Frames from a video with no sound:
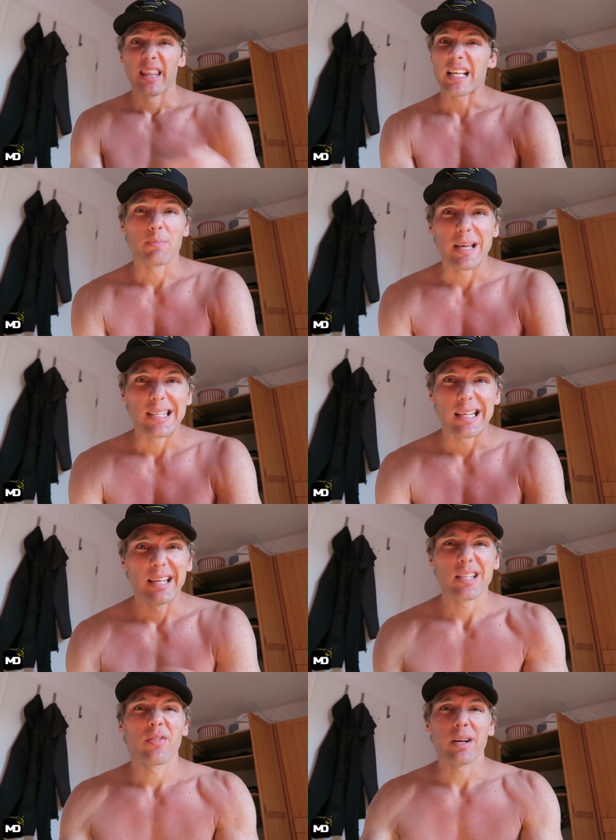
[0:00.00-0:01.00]
That's
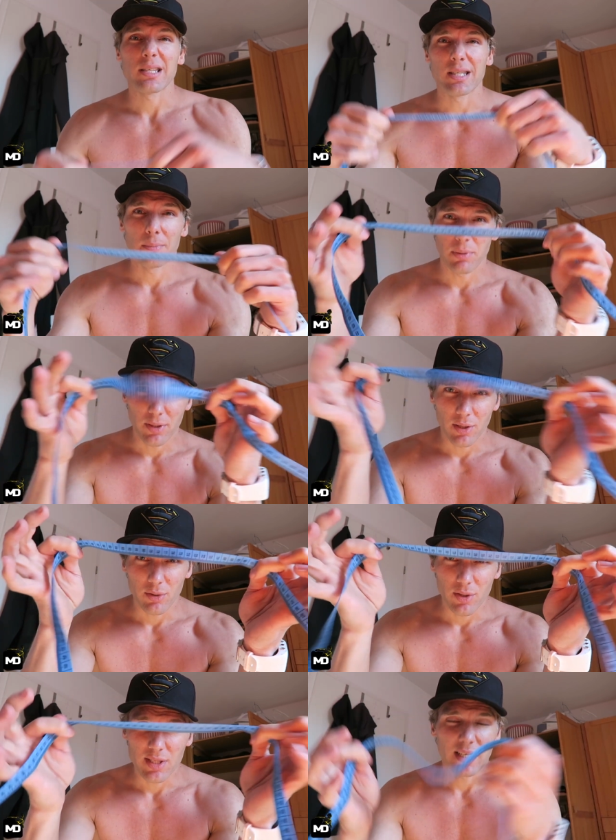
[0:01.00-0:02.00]
basically, it's very simple, you know,
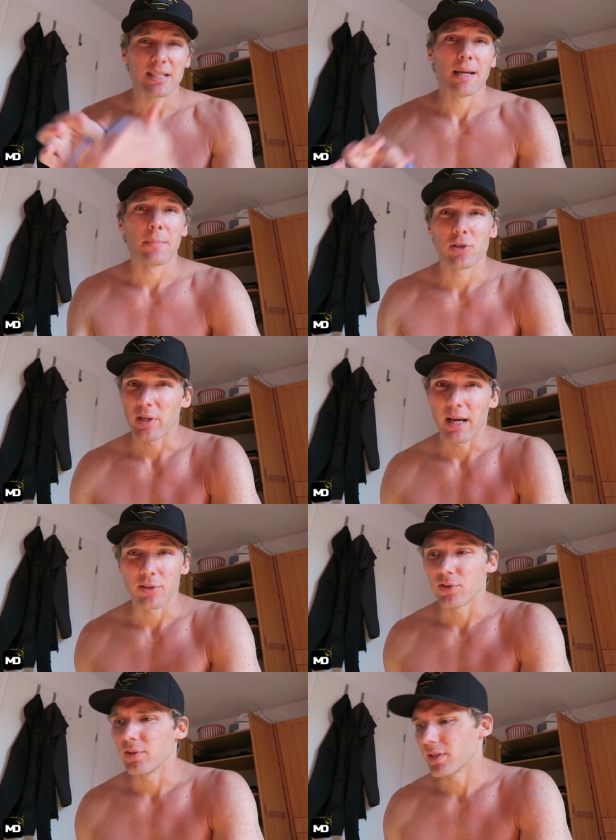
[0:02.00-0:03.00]
using a tape measure, how
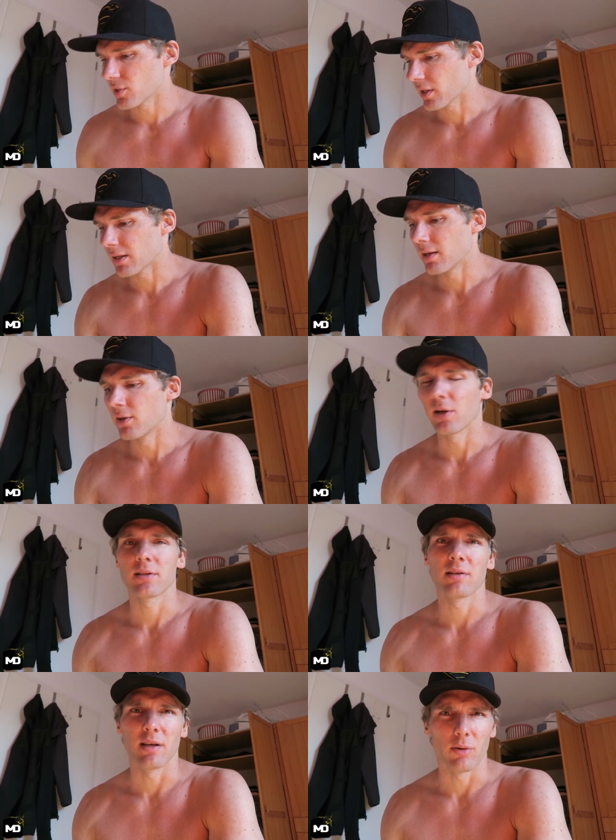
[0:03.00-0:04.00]
to do it. It's not,
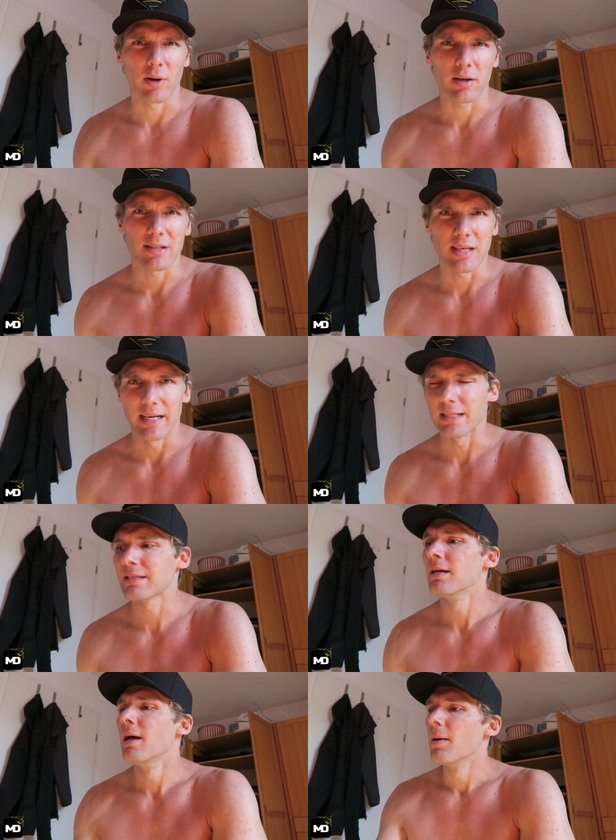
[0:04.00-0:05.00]
not uh, rocket
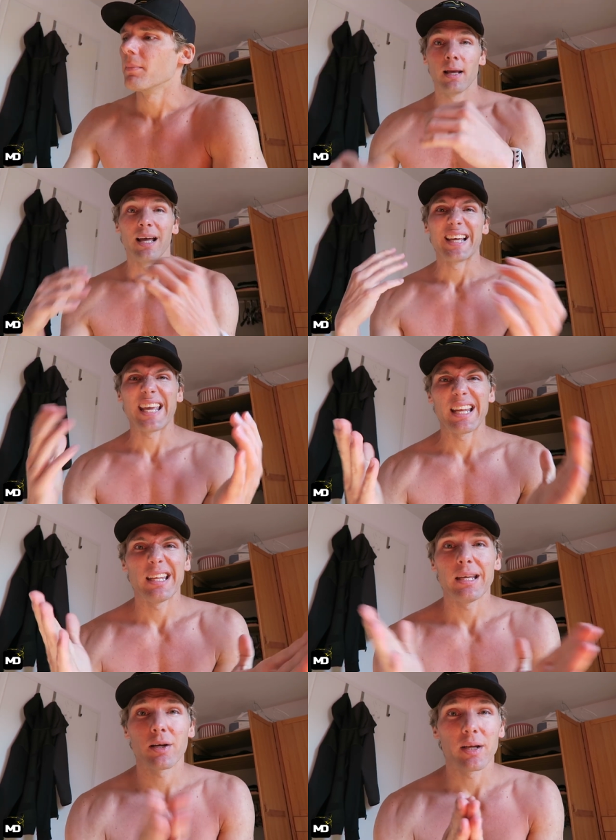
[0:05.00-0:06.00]
science. Again,
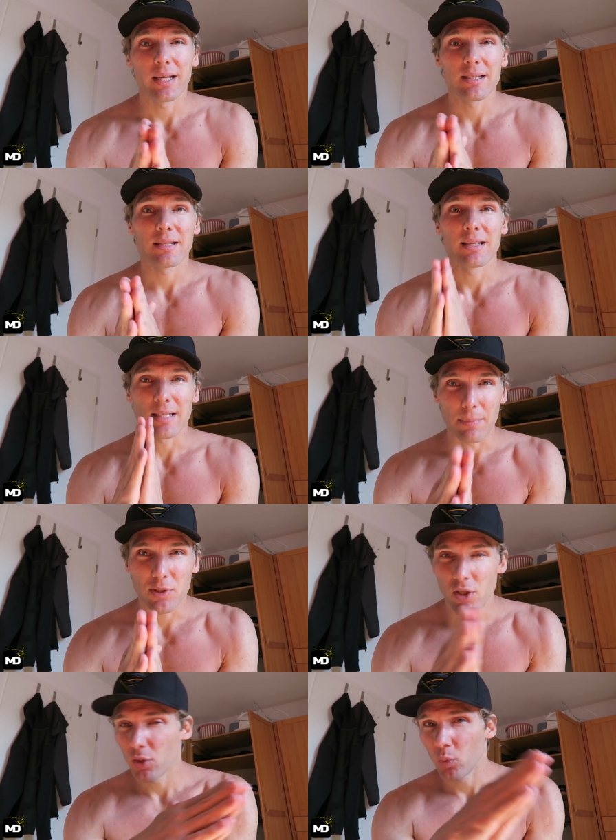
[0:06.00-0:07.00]
here, it's, it's up
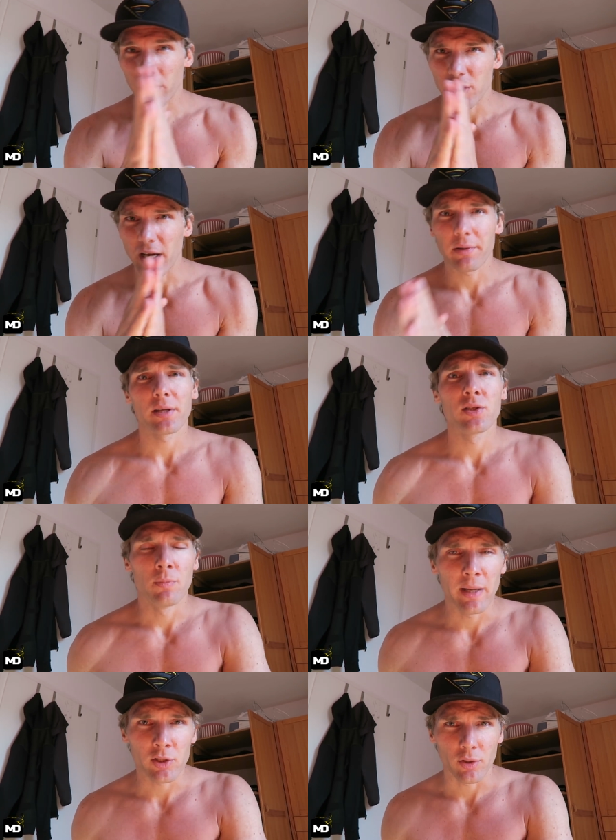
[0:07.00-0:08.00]
to you which areas
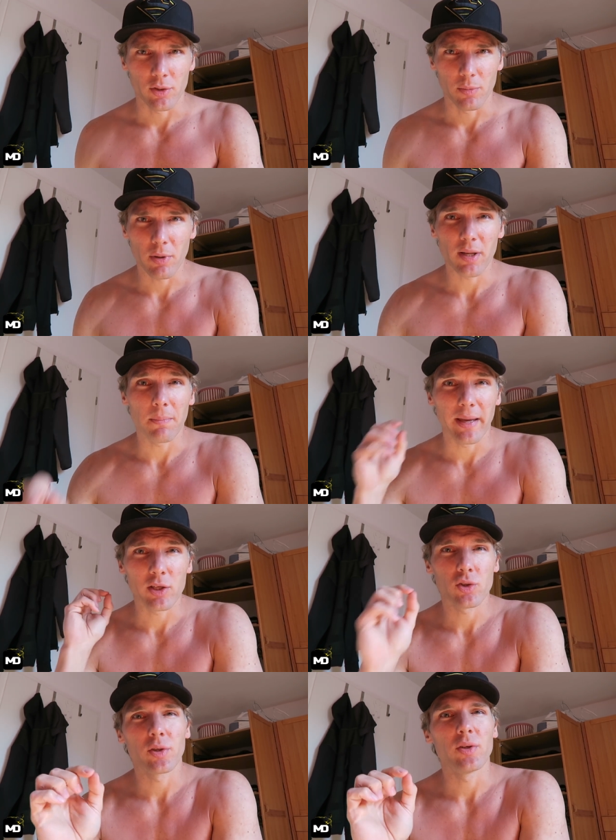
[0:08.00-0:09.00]
you measure on your body. Make
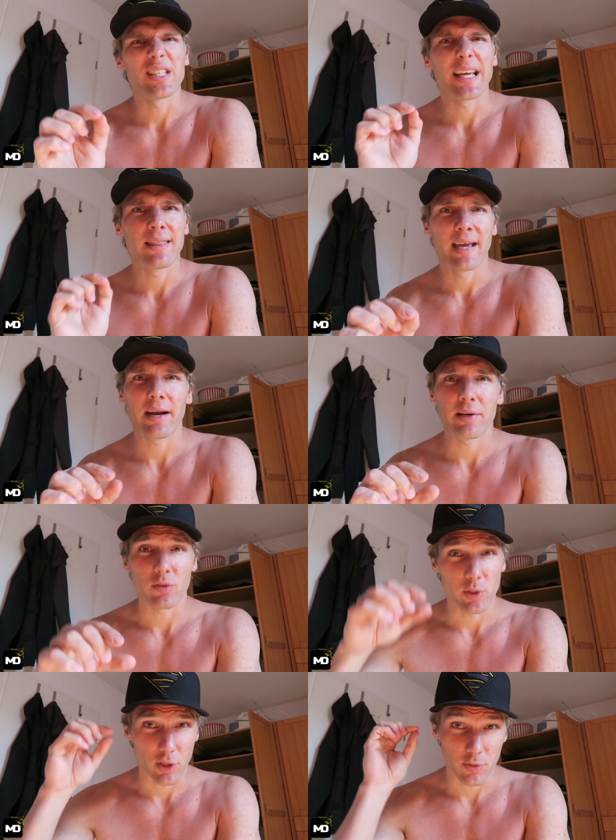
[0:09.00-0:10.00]
sure you take the
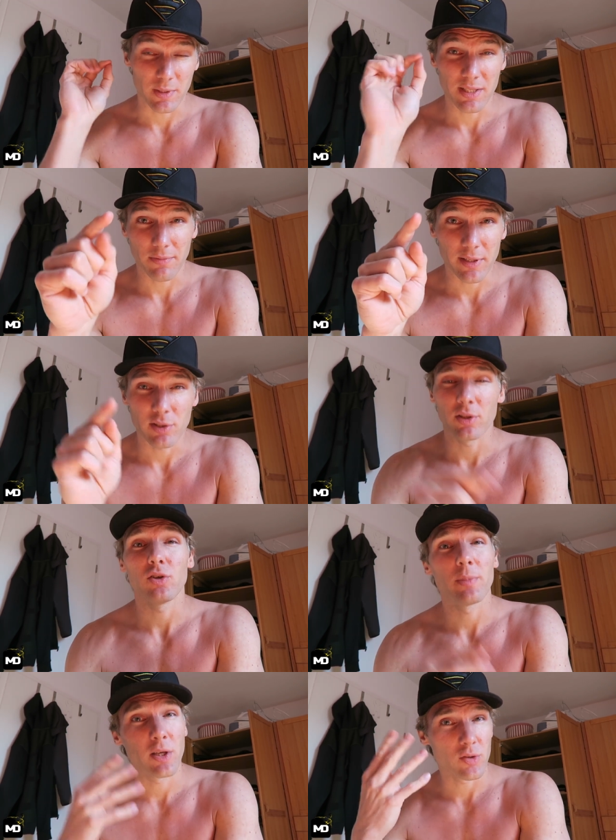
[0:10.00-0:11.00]
areas which are specific to
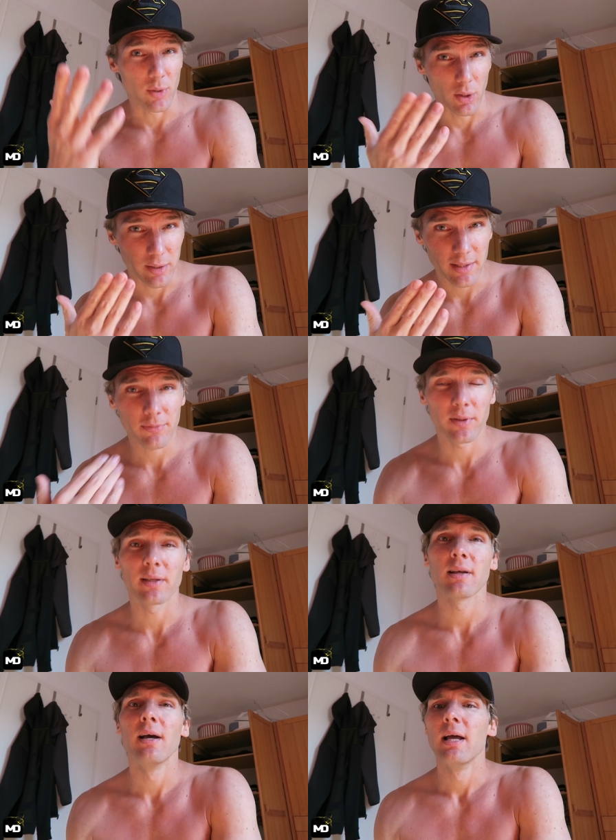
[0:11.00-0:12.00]
you because we're all
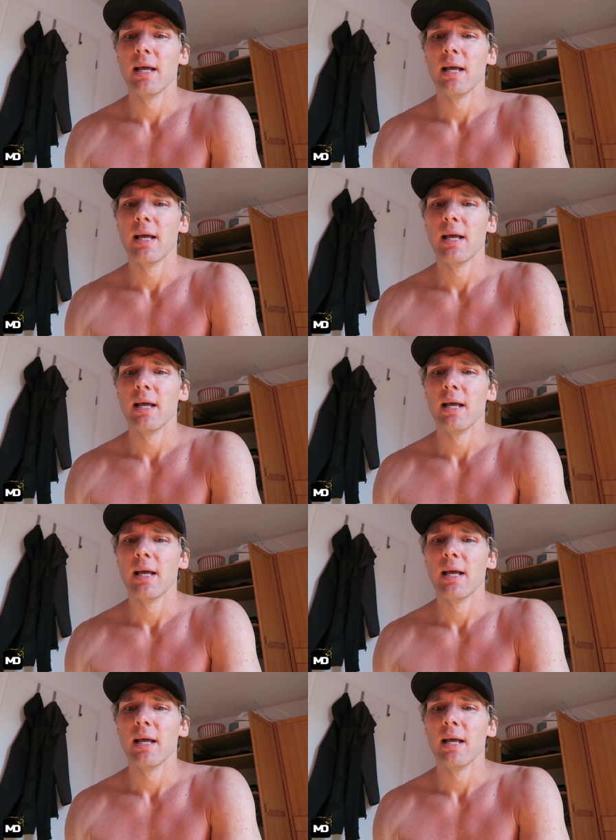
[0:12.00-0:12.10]
different.